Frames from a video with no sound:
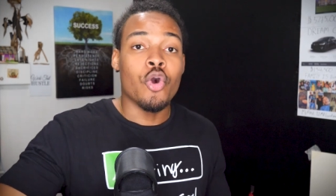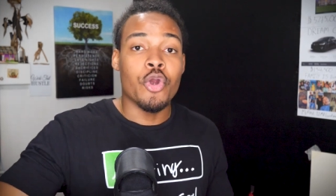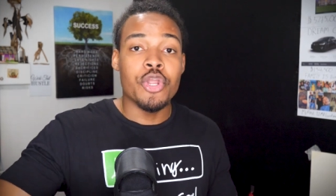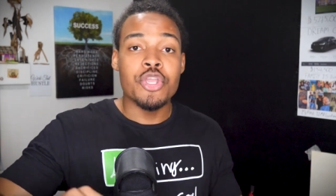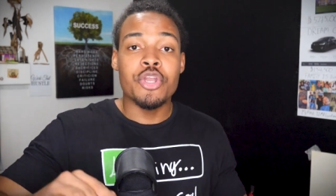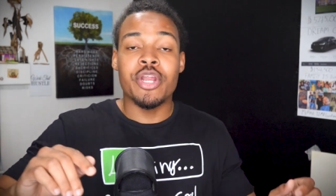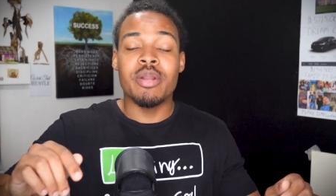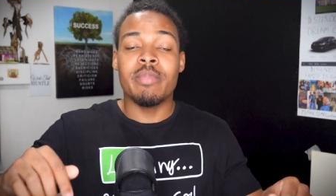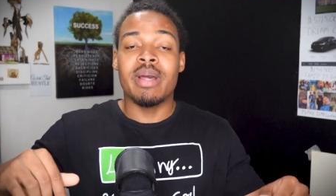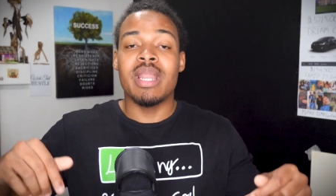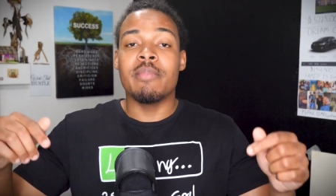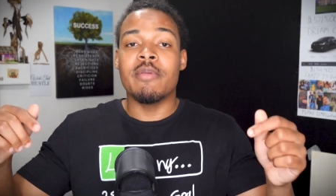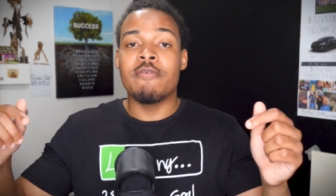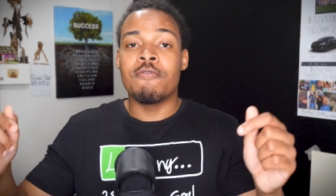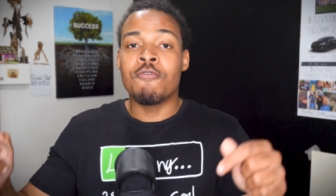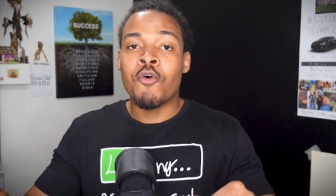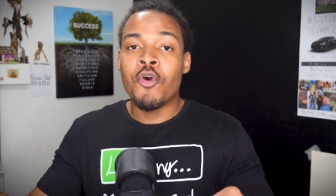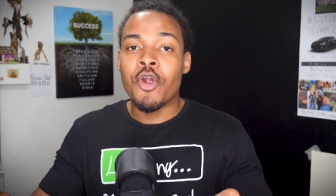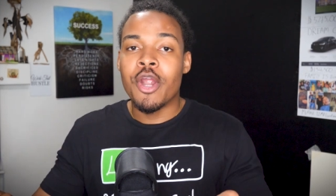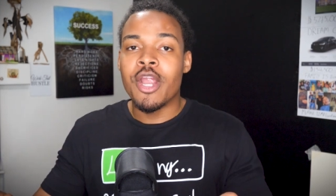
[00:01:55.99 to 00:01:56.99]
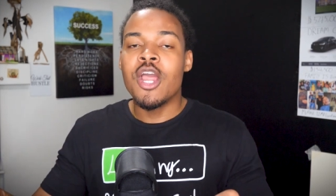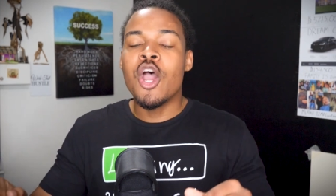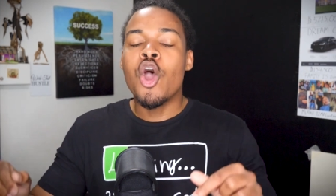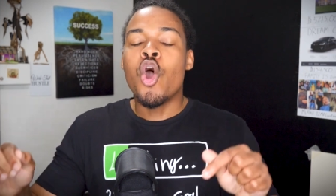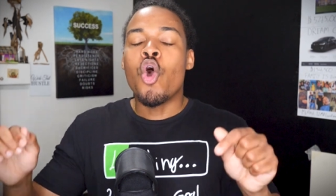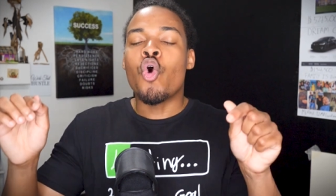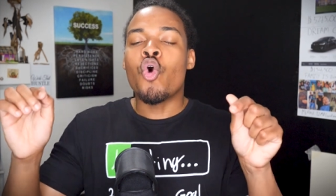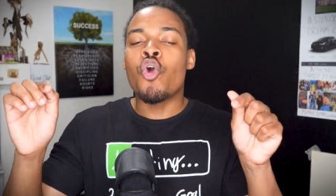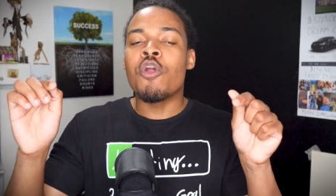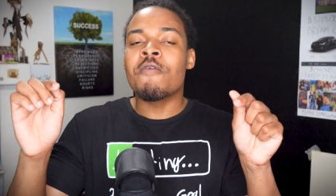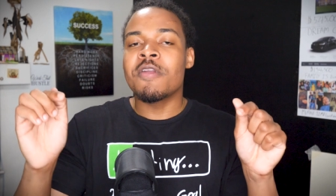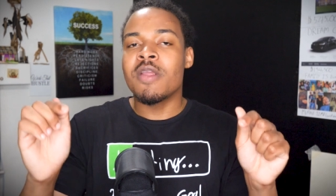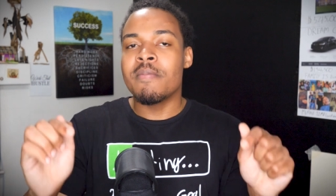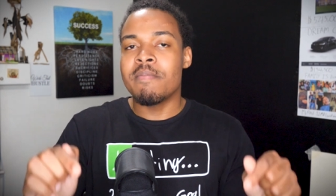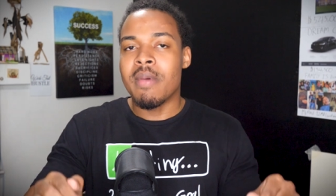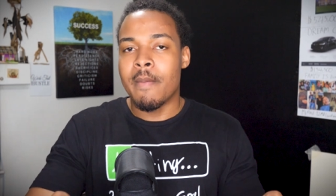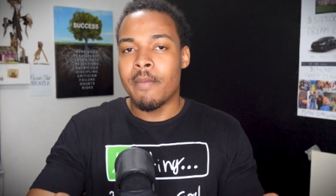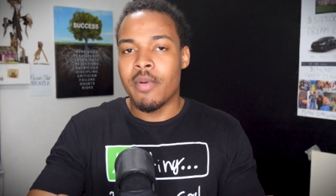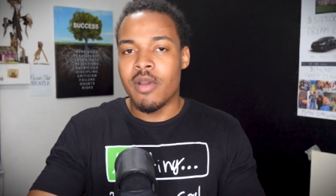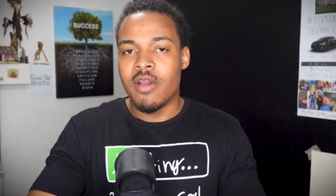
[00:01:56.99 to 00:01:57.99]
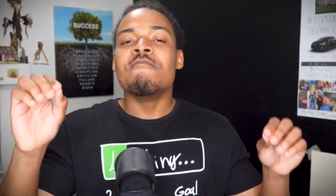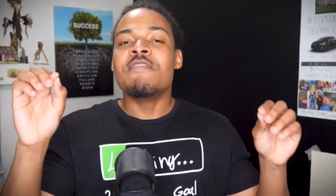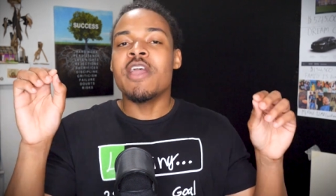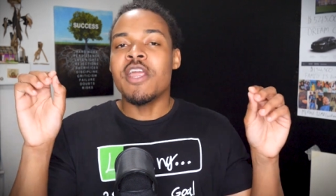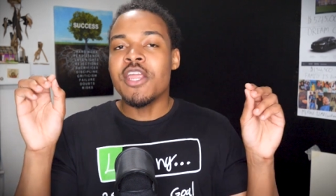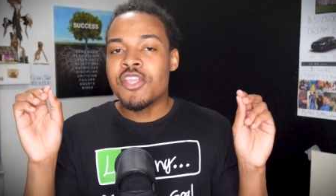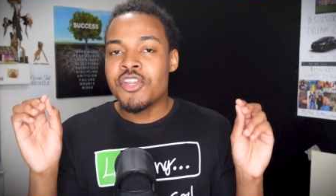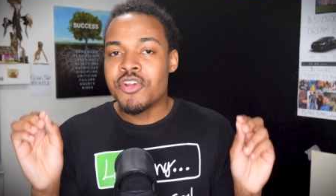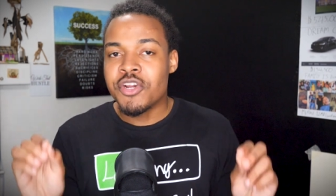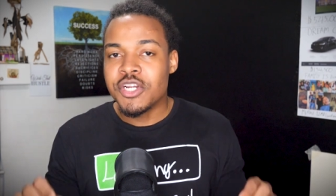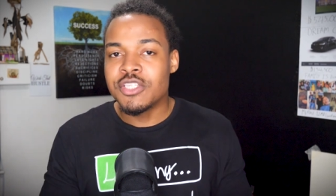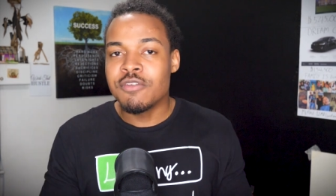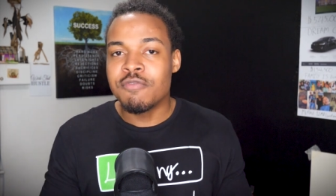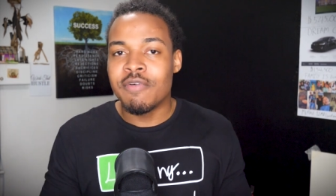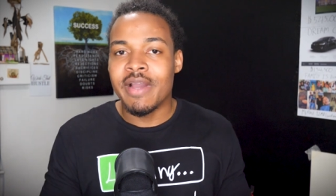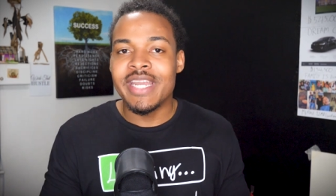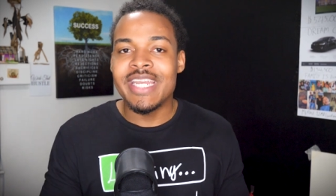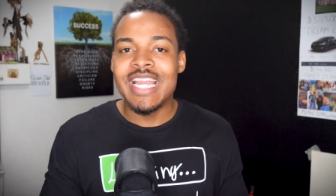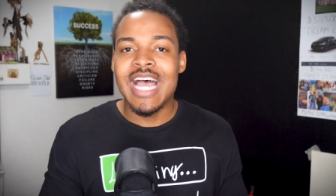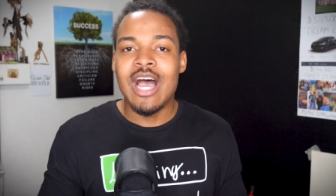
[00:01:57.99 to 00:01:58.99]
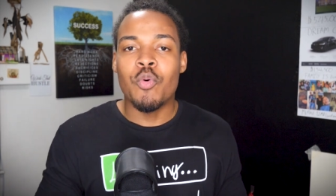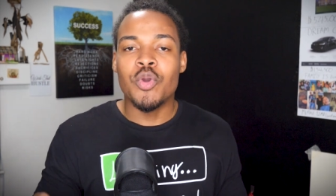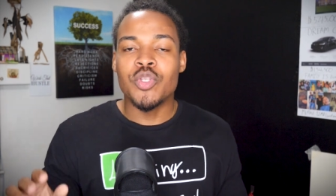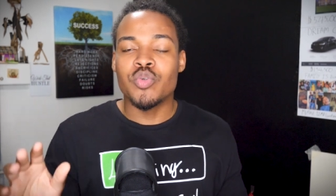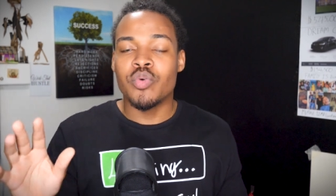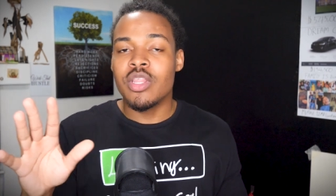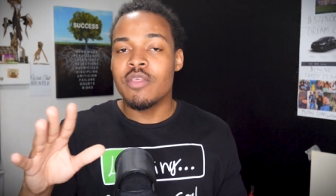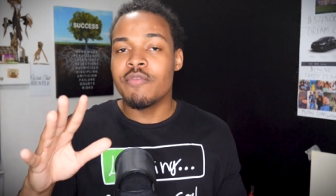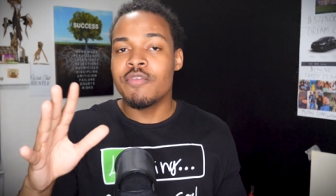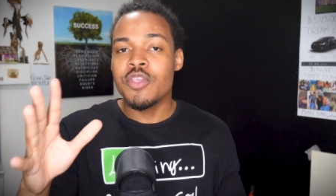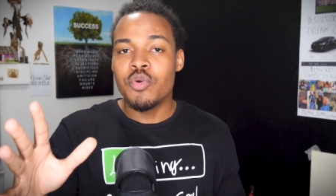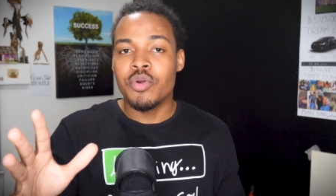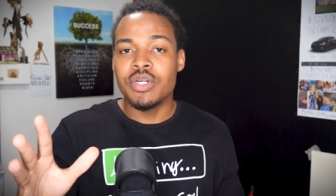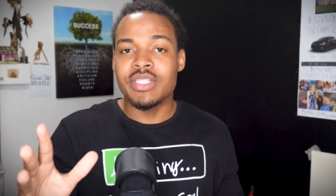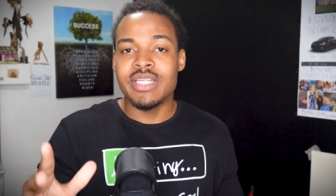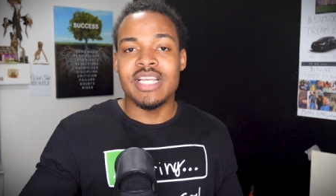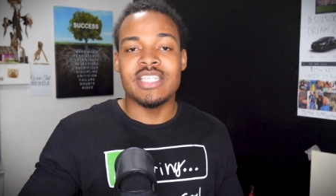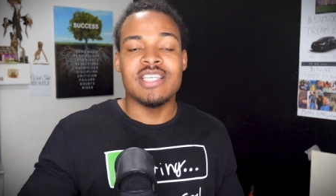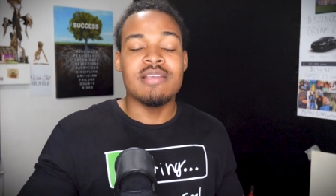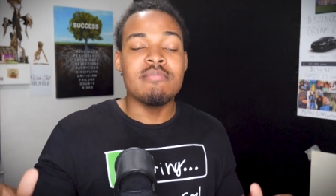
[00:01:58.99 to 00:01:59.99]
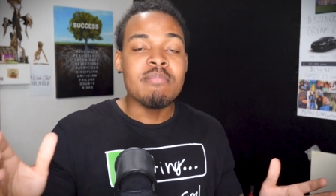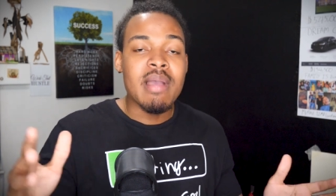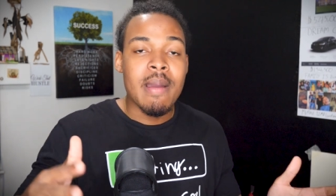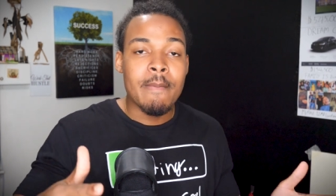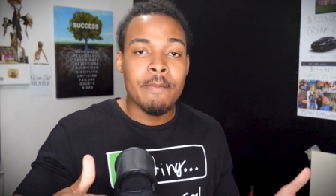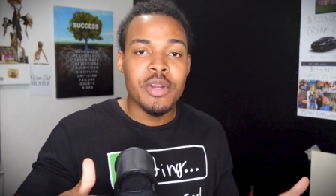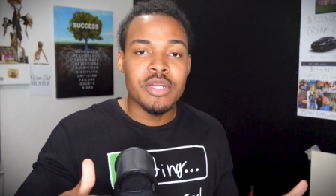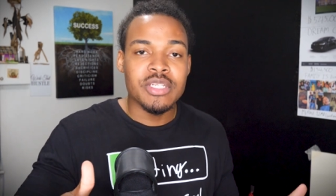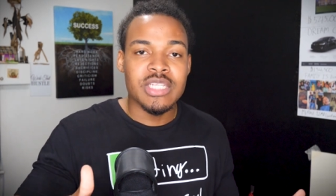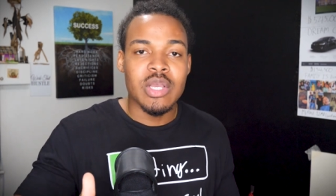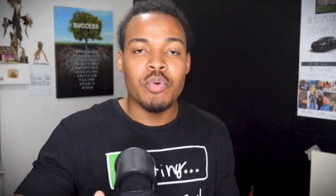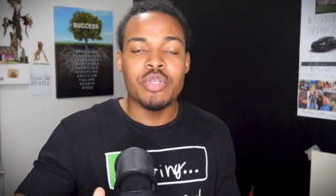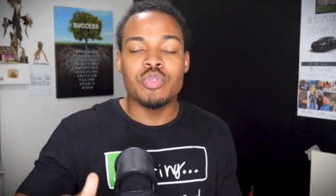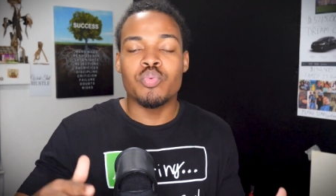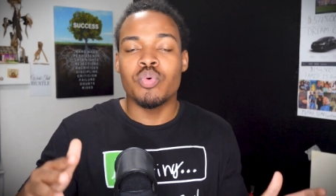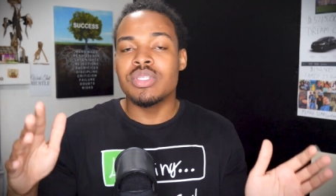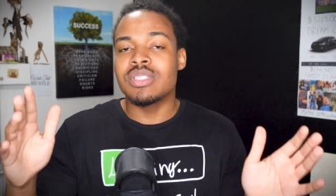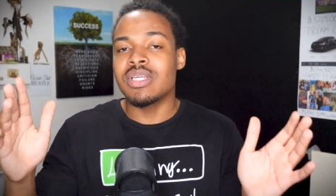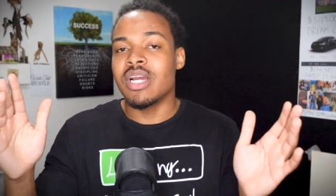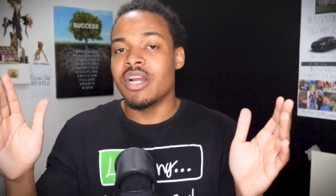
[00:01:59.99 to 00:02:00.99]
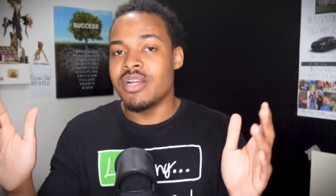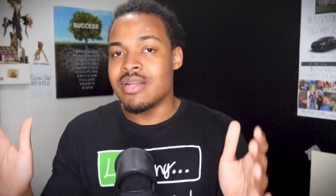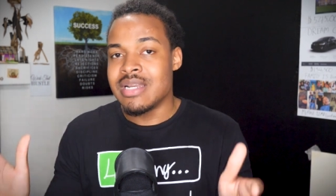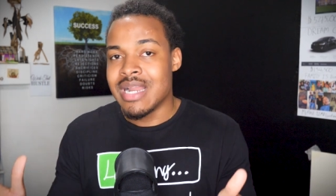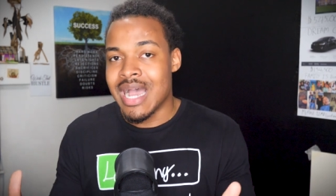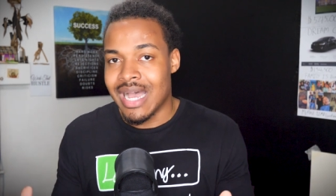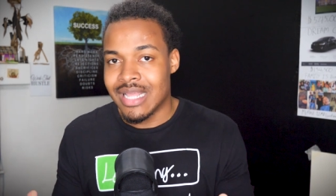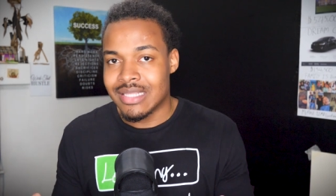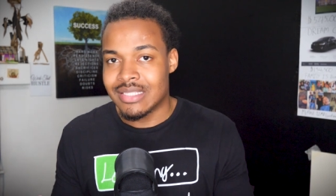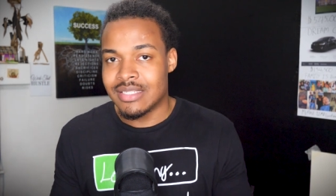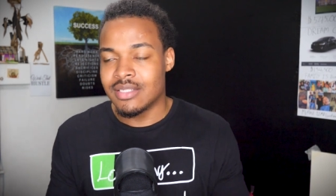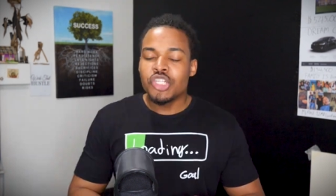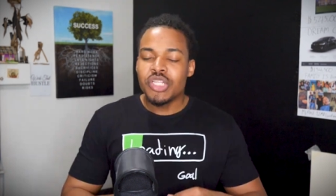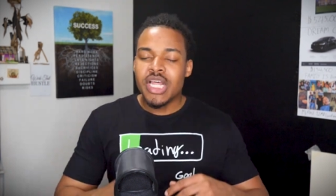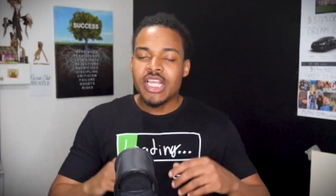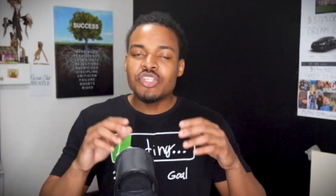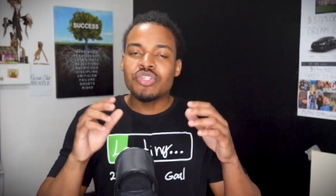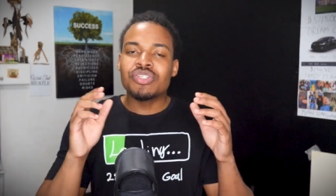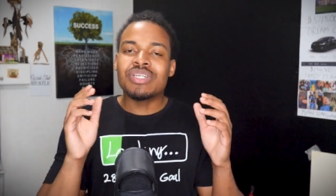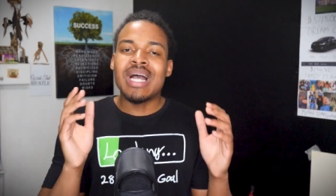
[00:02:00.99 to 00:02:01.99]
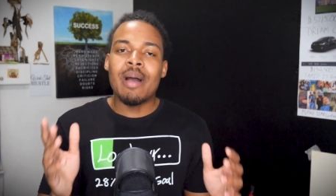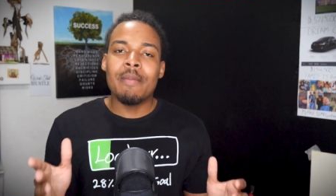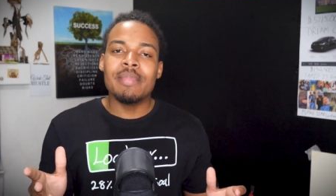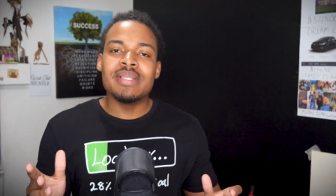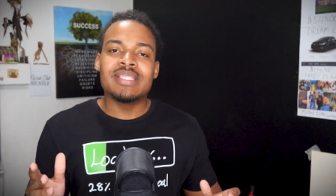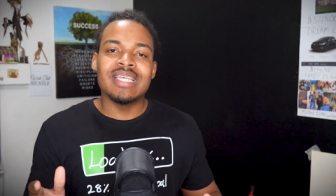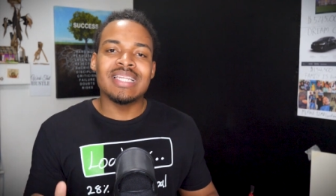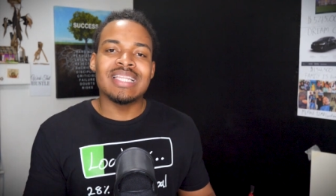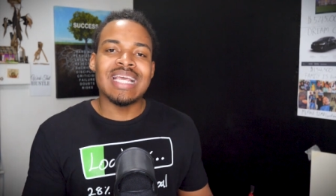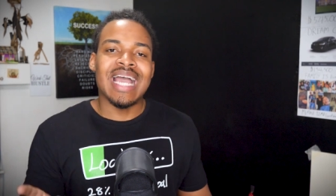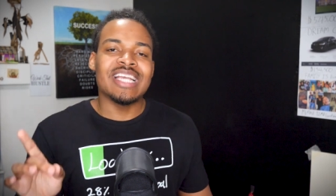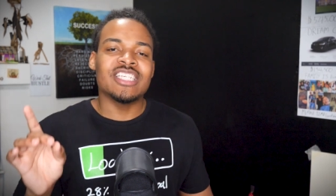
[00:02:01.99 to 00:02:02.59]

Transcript: or you heard about it before, or if you're a member. Very curious to find out which one of the viewers are actually members and which ones are not. So now that you commented, I